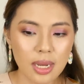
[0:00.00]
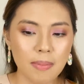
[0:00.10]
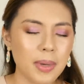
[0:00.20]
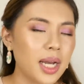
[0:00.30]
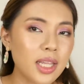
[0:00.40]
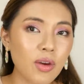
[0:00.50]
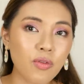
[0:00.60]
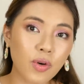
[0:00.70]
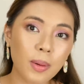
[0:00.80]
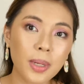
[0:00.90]
Maganda
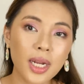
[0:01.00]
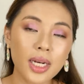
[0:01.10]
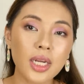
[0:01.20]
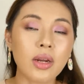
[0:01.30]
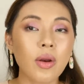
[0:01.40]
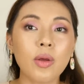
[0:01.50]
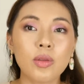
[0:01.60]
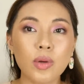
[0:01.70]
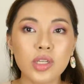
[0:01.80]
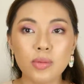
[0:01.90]
yung formula ng Get Ready With
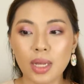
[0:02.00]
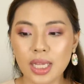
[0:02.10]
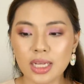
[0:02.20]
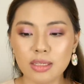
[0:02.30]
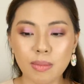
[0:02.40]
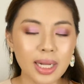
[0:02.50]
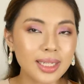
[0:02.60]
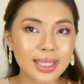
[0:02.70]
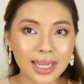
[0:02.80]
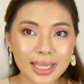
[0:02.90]
Me Cosmetics Milk
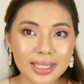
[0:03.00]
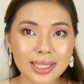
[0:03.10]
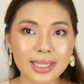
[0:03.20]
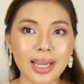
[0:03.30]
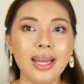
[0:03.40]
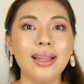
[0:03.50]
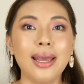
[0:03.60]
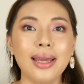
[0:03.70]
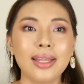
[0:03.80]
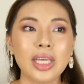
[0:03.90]
Tints. I
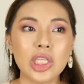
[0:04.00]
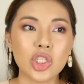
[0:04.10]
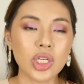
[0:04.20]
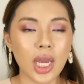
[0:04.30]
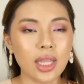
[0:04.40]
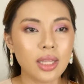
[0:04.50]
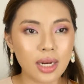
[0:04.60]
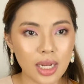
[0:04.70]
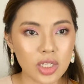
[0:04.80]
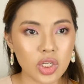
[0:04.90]
like its shade
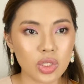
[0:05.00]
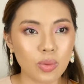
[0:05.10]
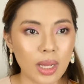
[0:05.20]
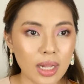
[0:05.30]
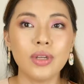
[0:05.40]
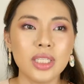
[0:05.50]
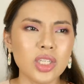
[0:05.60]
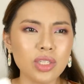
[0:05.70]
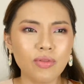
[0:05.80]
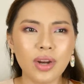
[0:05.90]
range as well. It's
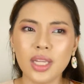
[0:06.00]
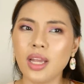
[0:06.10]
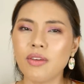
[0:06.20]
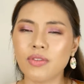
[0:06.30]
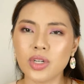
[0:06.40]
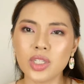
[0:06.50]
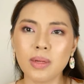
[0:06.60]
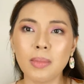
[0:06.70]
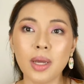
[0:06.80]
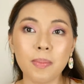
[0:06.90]
just very diverse
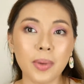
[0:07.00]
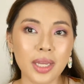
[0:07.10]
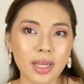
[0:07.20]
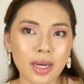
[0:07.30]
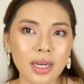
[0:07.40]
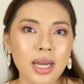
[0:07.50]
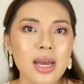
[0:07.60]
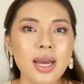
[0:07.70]
in my opinion.